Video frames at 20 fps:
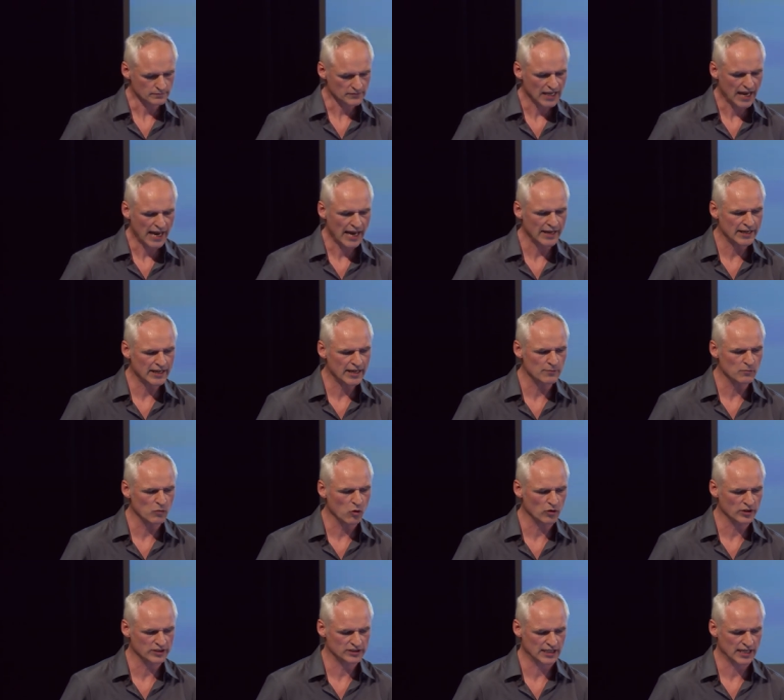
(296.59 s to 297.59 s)
how you get
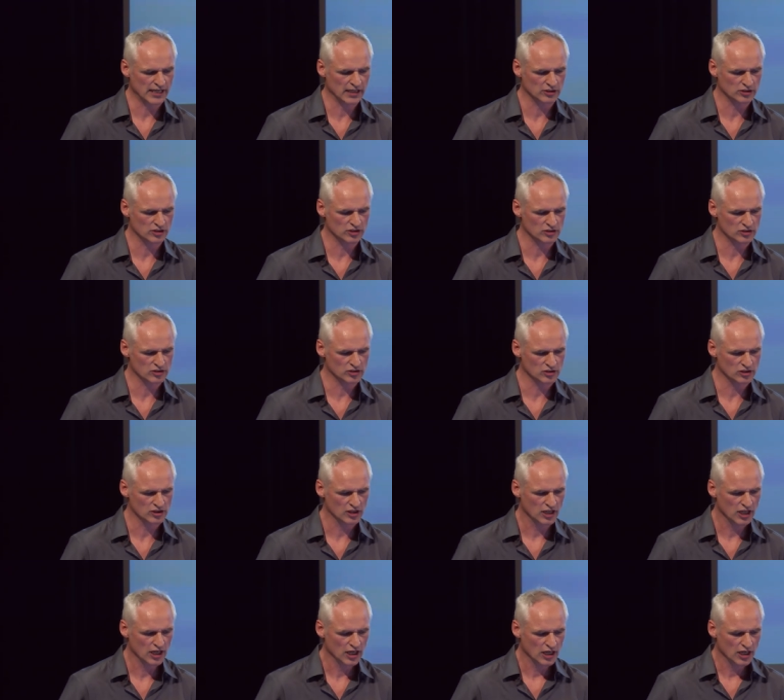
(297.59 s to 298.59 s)
more intelligence
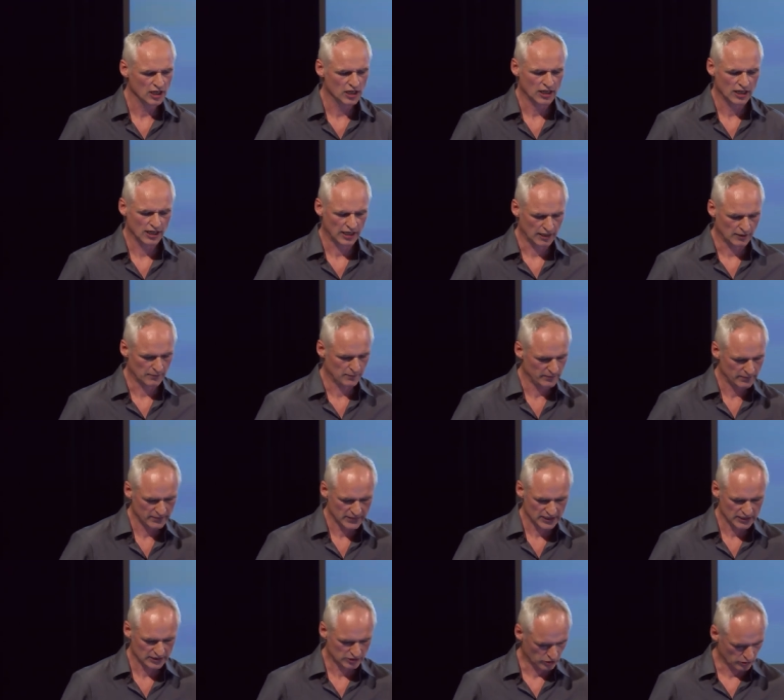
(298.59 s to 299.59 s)
um,
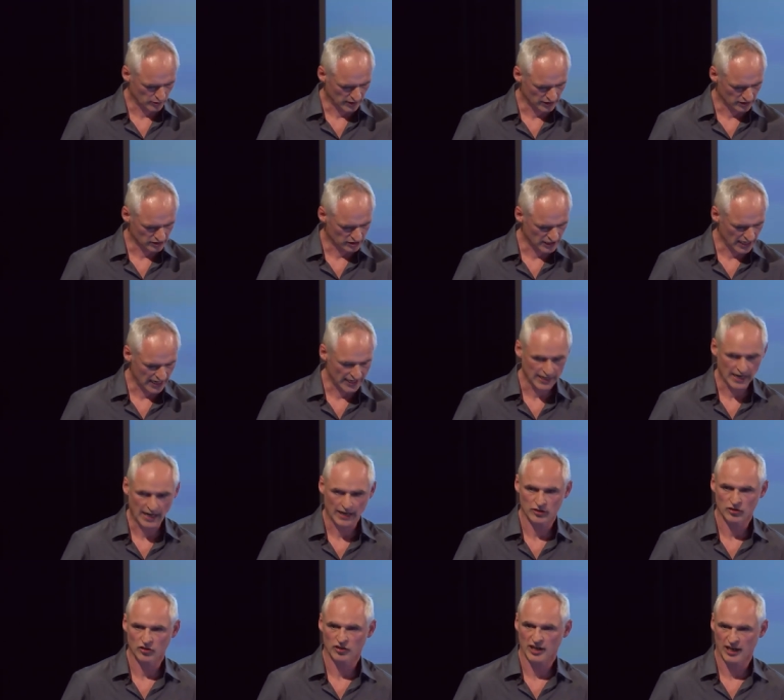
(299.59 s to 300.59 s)
to understand how
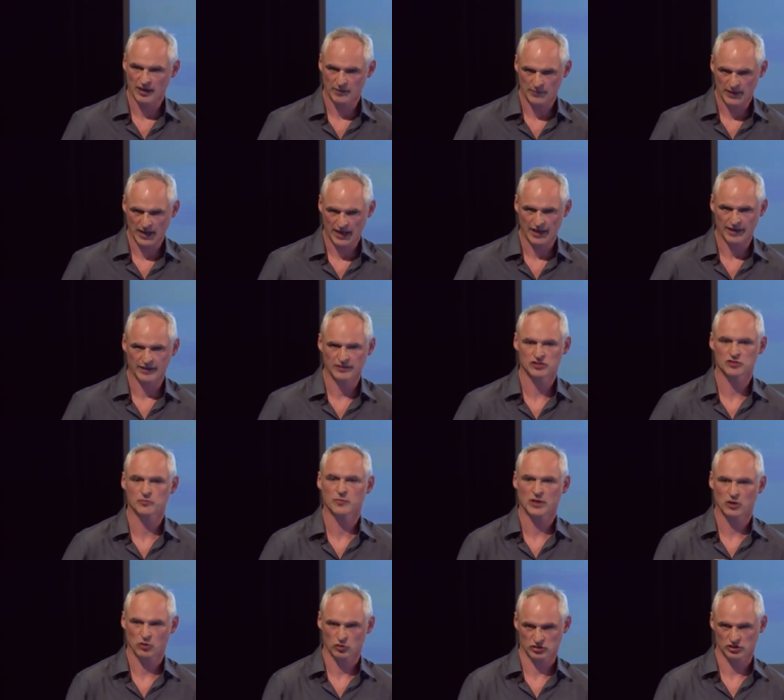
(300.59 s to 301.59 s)
your campaigns,
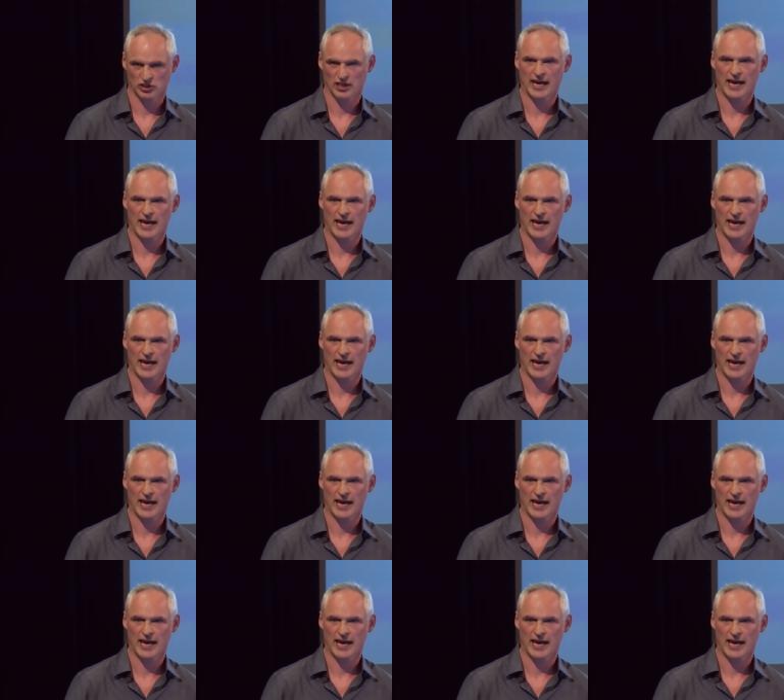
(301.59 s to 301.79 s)
but also